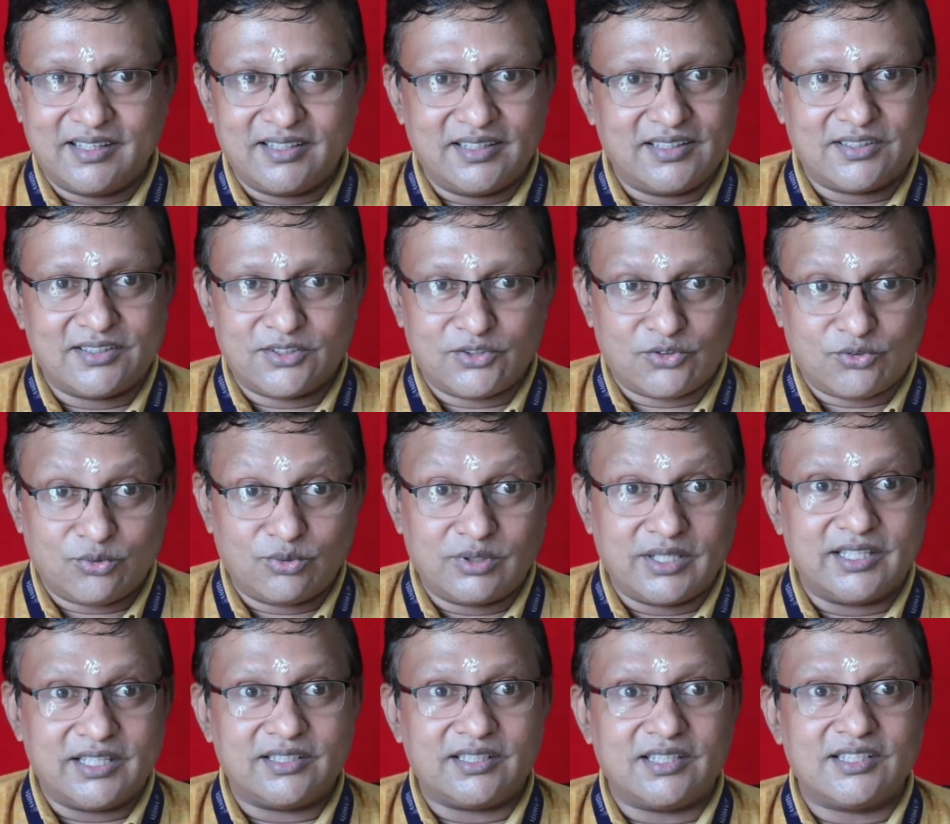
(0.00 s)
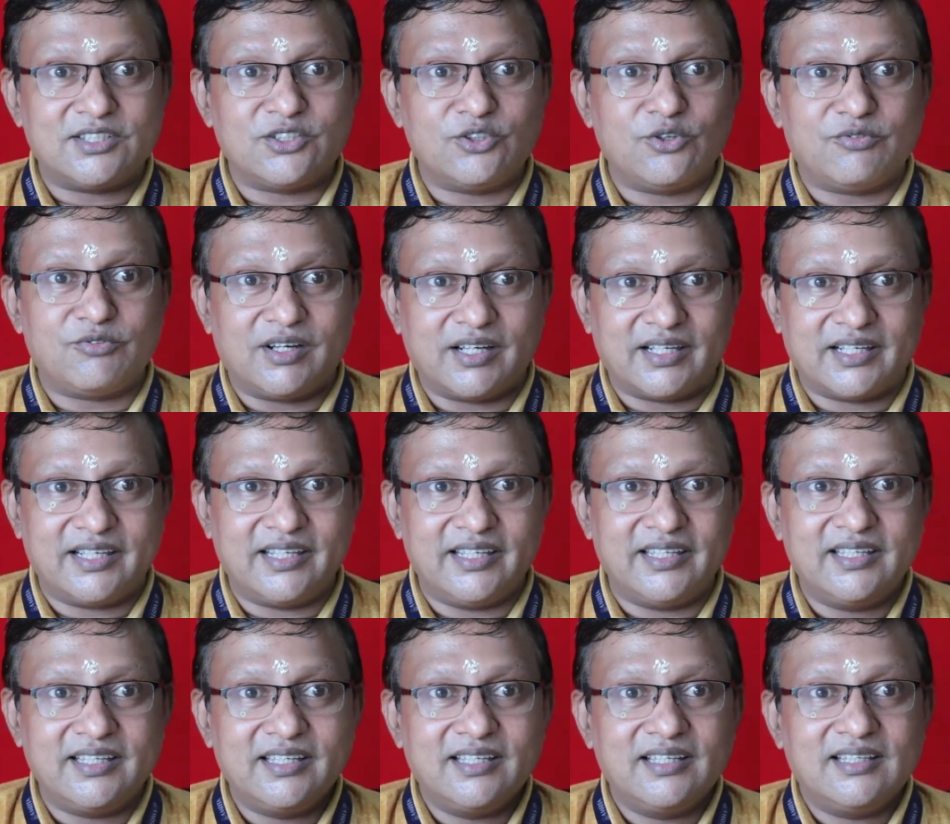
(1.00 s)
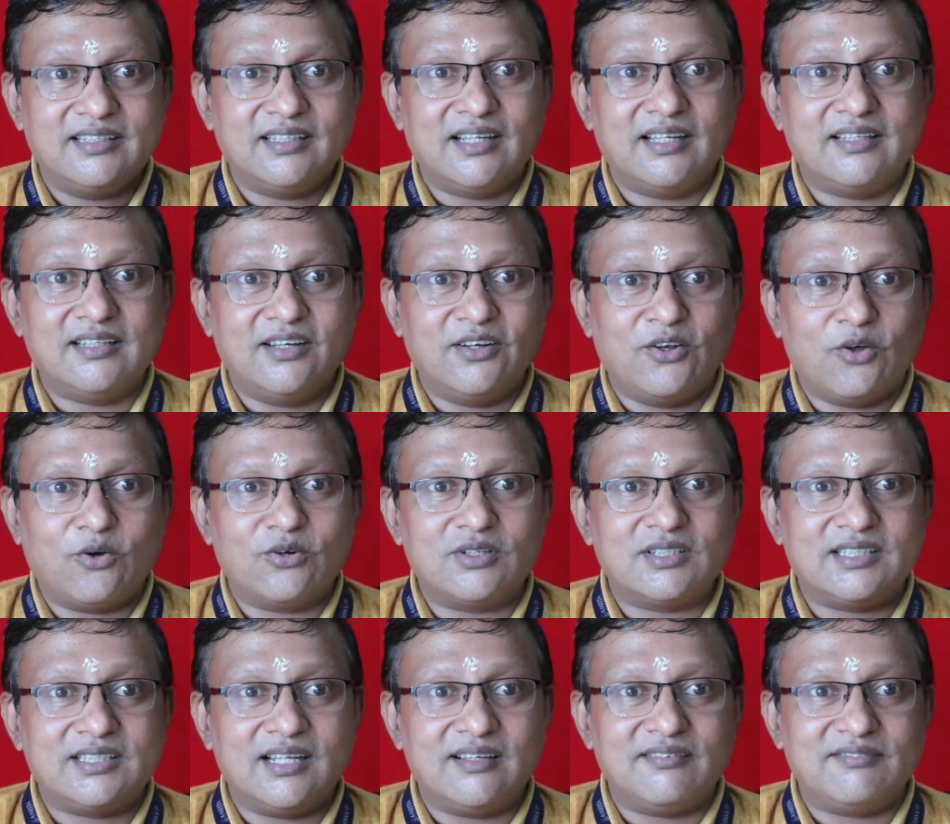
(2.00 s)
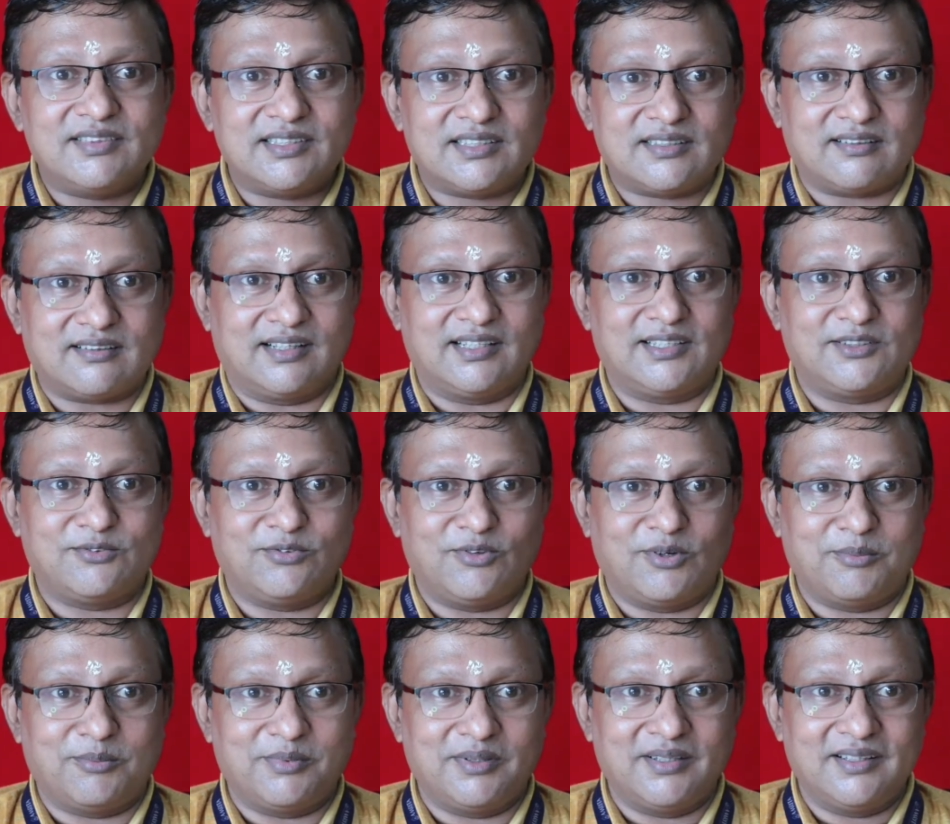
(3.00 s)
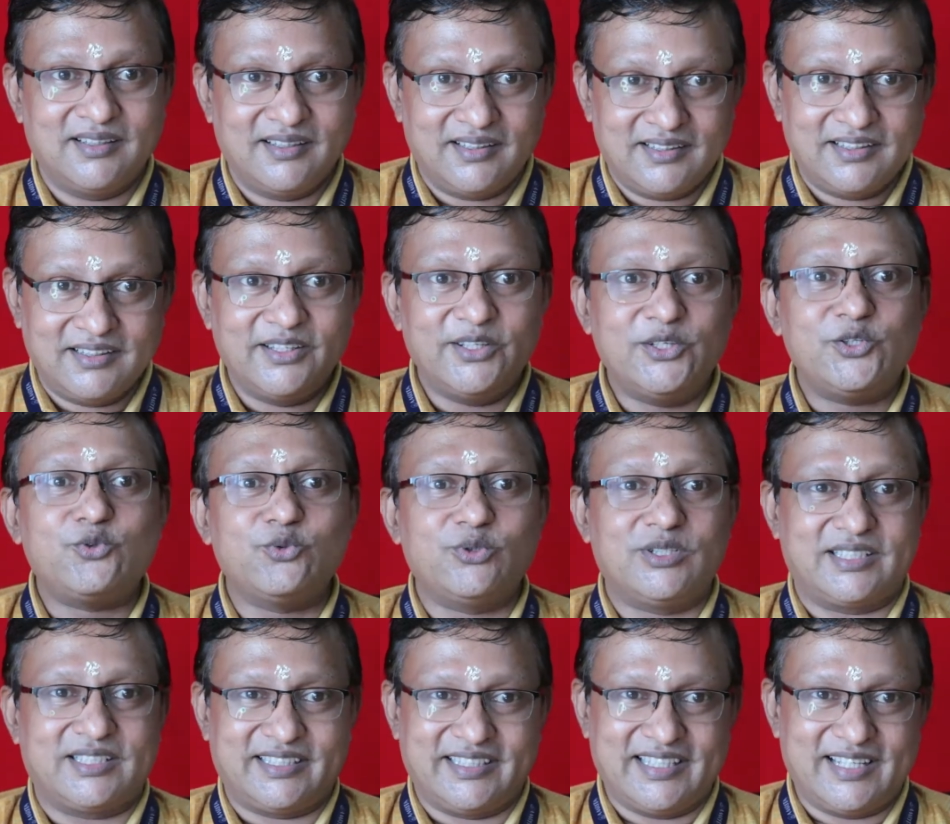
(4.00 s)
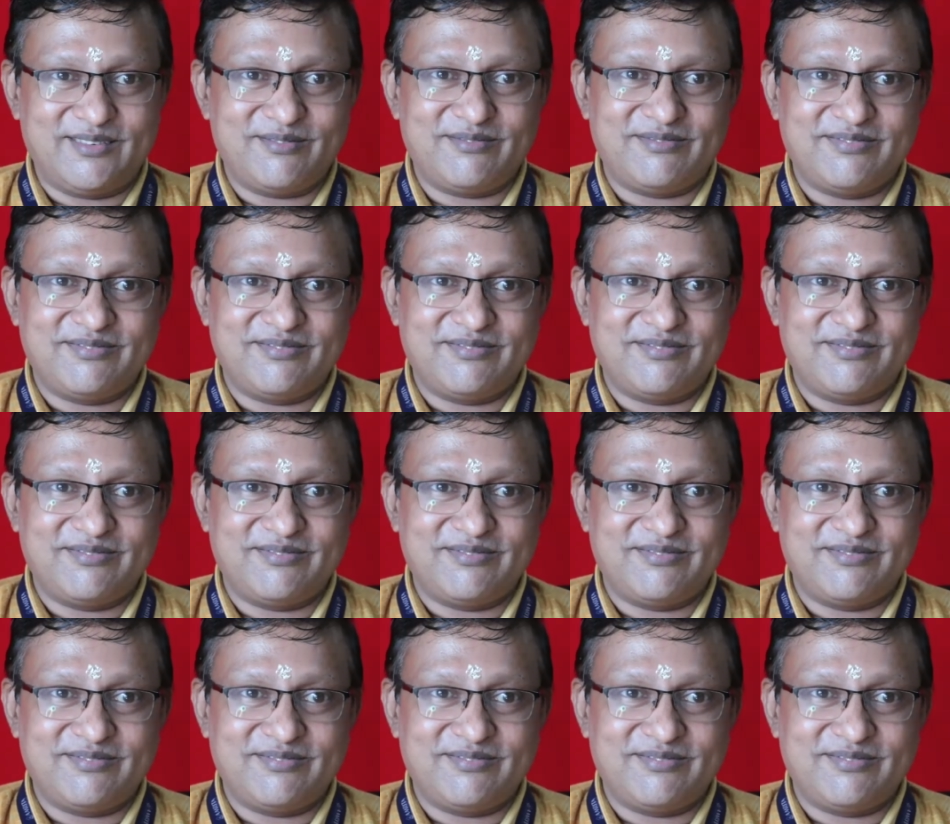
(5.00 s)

And it is through the agency of Agni that the non-self is transformed into the self.